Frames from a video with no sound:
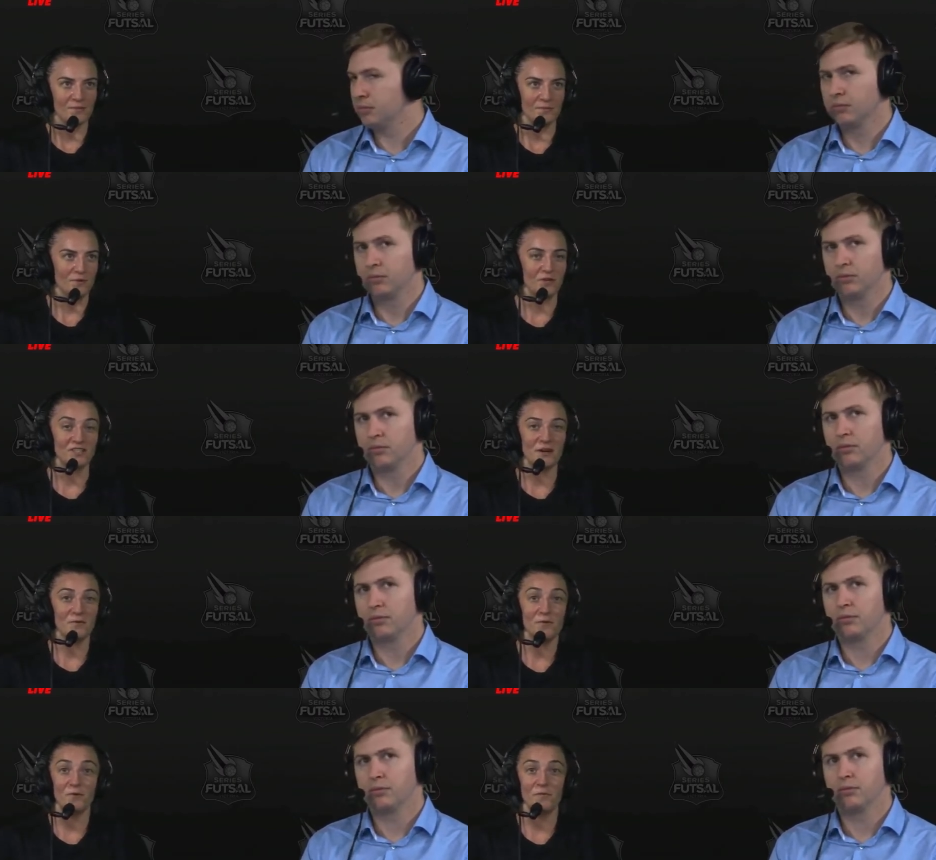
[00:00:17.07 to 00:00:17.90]
Speaker 1: you could tell
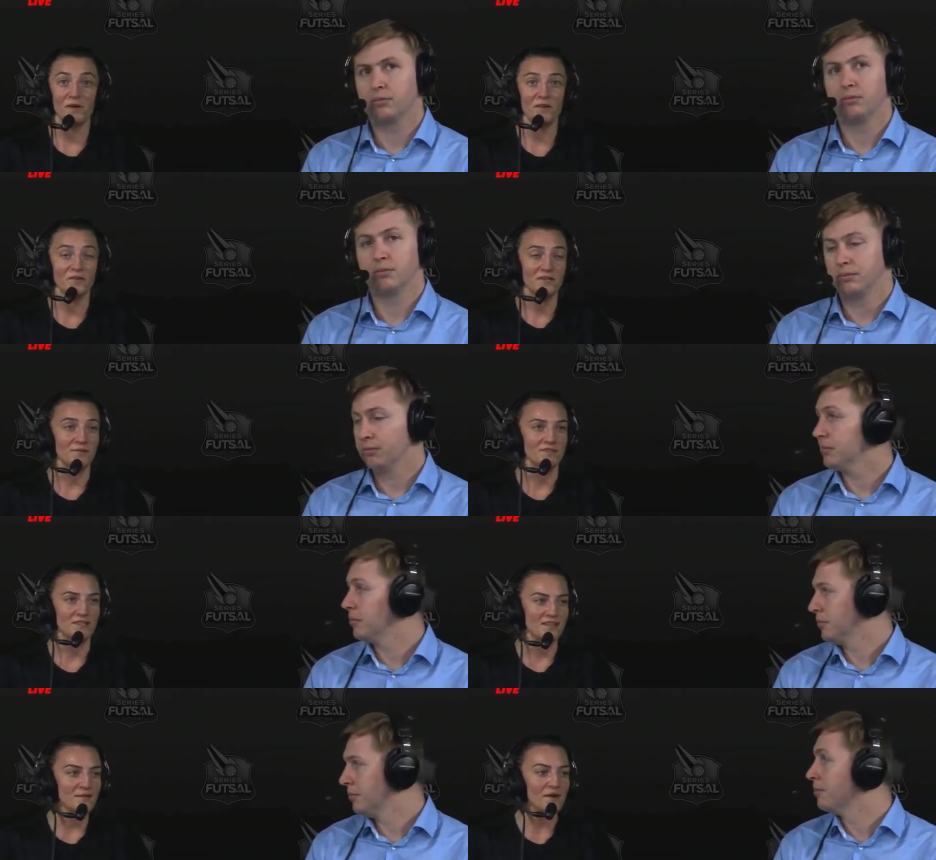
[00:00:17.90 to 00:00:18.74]
we were a brand new team
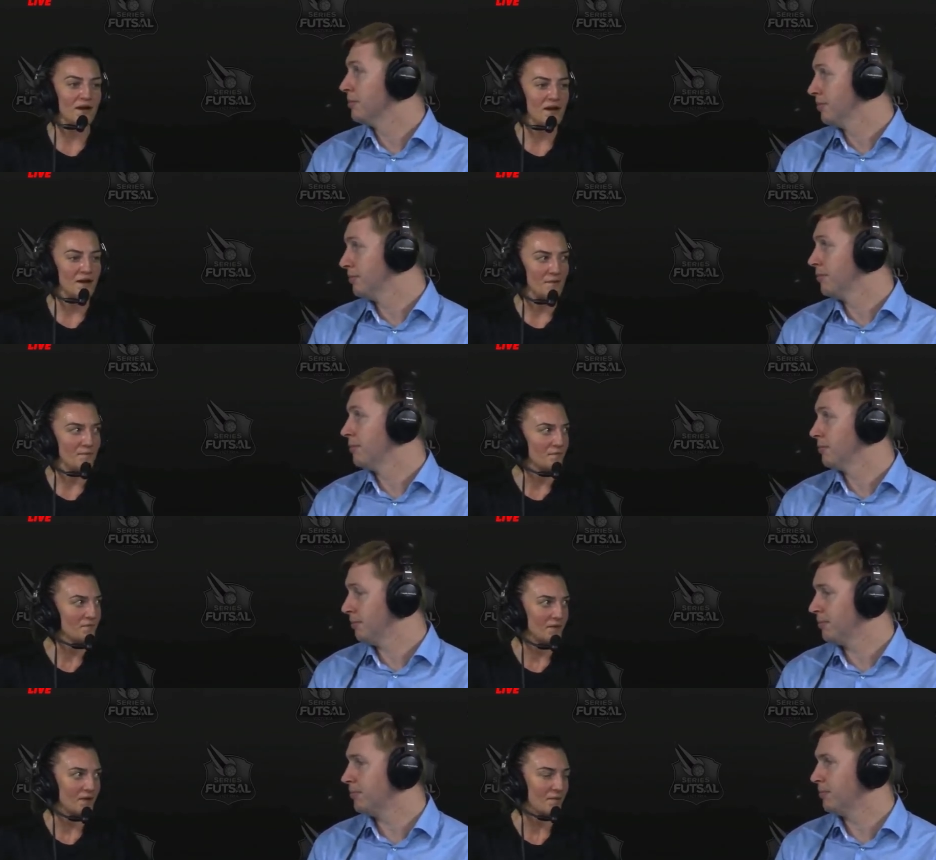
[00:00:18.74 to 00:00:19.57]
together. But um,
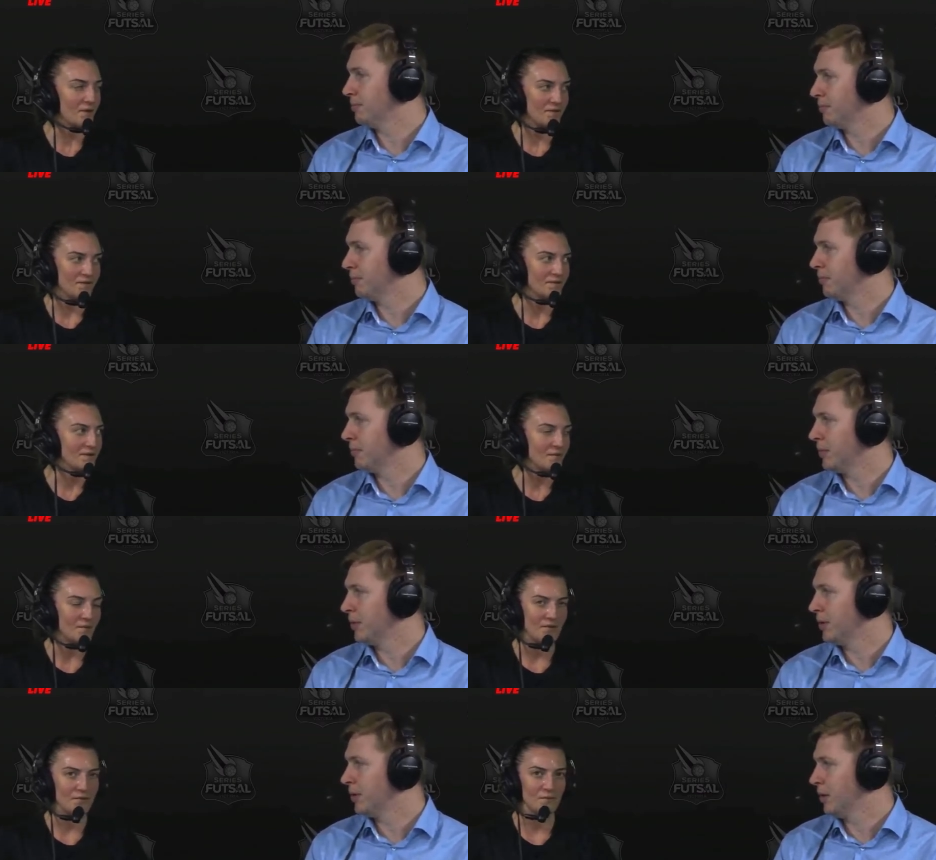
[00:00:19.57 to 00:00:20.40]
coming
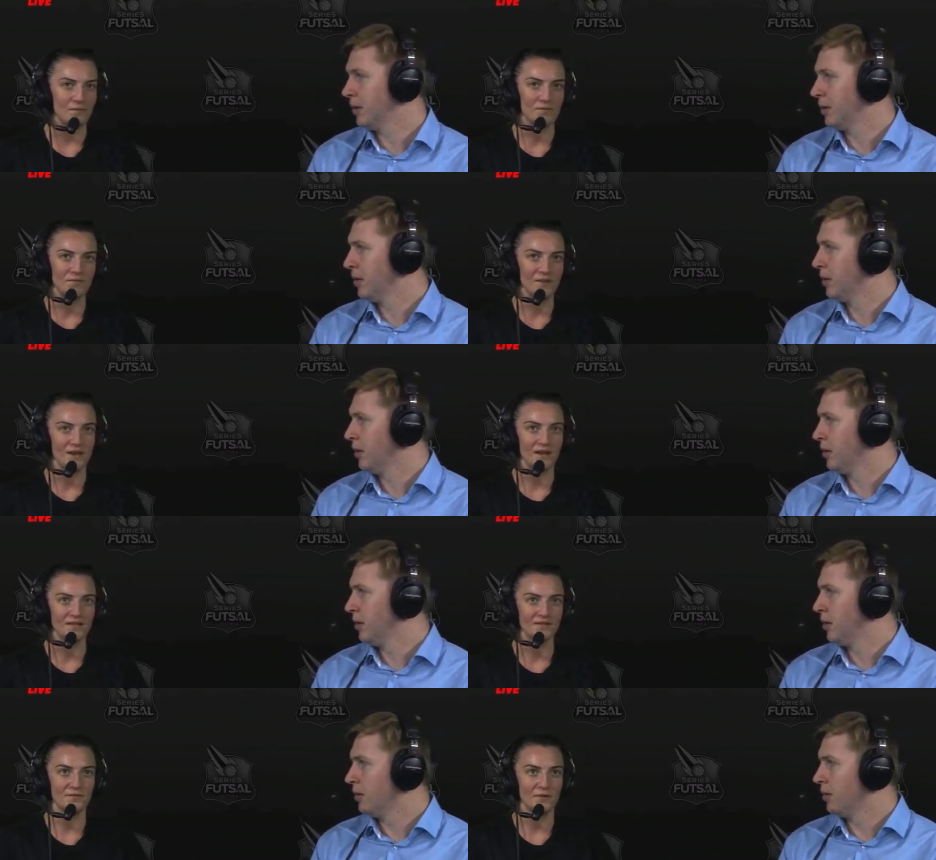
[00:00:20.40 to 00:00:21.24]
coming from the
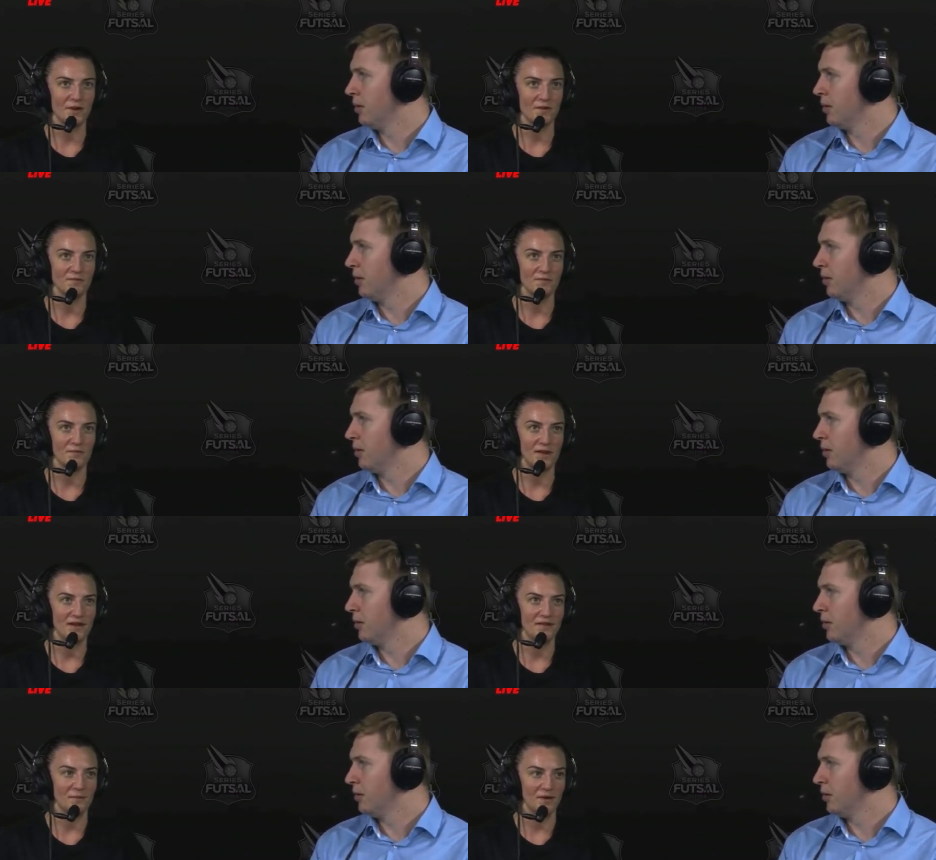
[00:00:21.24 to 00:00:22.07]
last few games we've
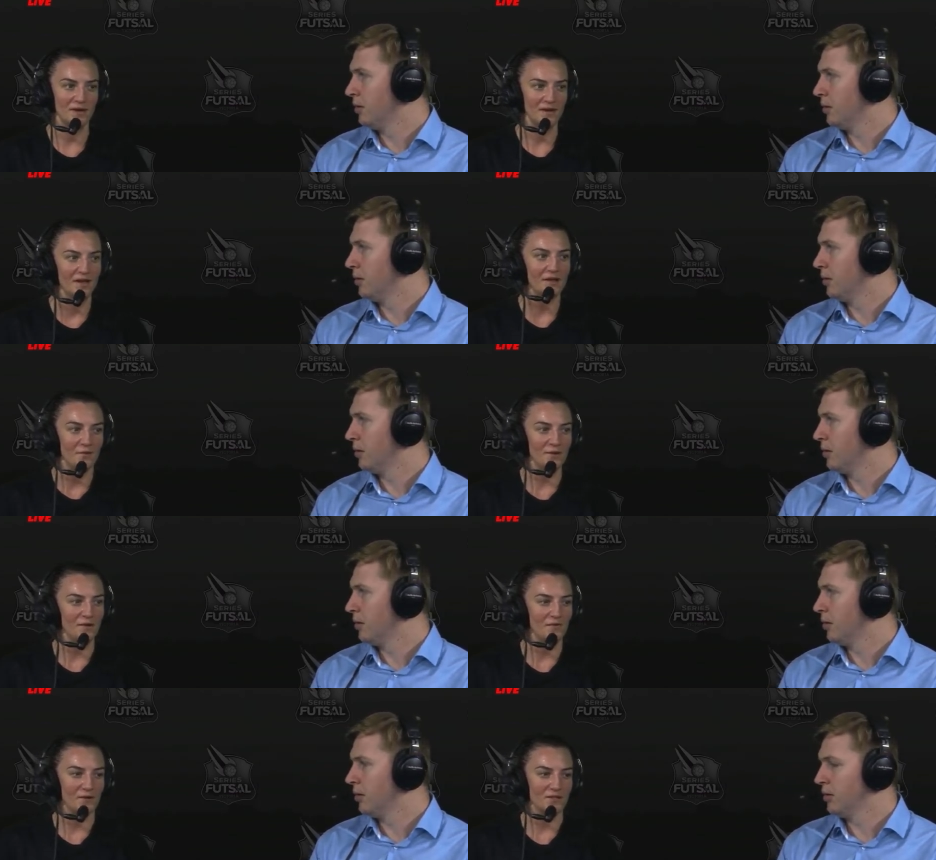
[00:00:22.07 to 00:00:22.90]
played, we're
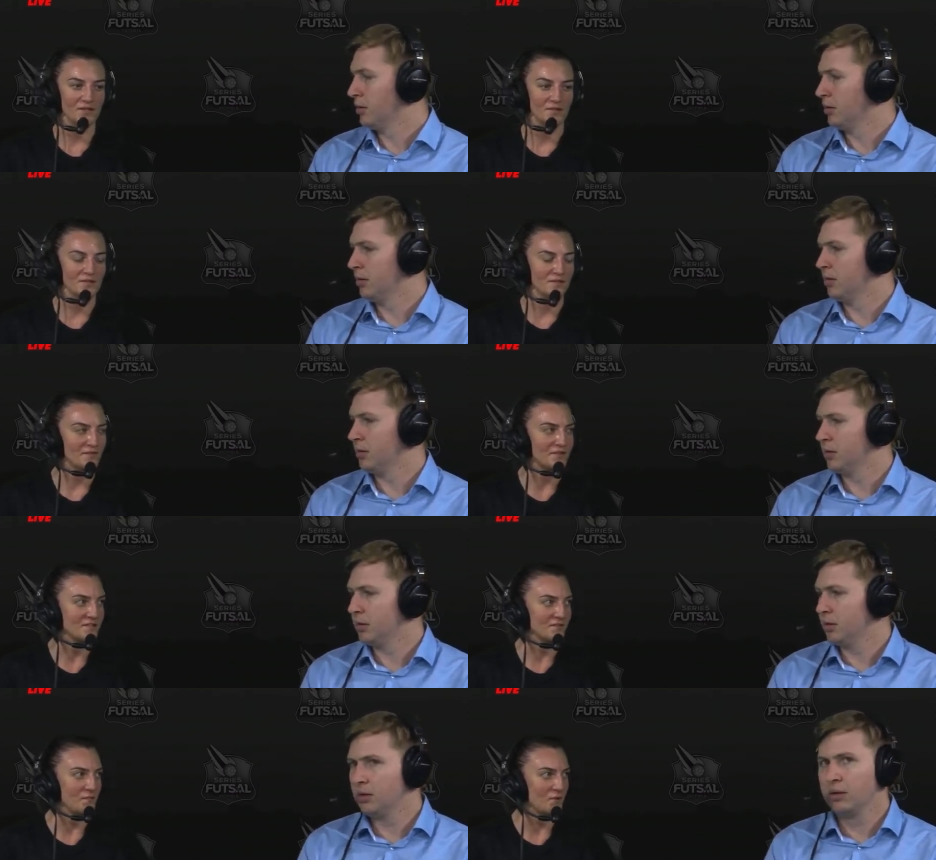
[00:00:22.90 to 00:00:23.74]
really focusing on the
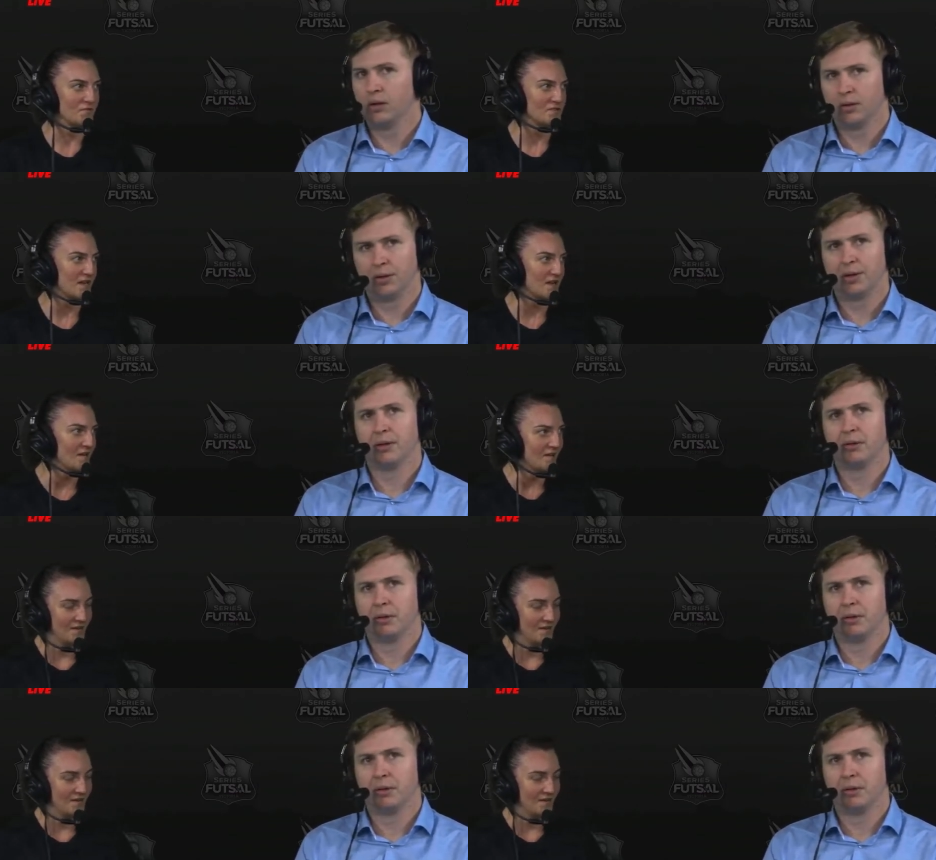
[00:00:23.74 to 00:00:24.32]
defensive moves now.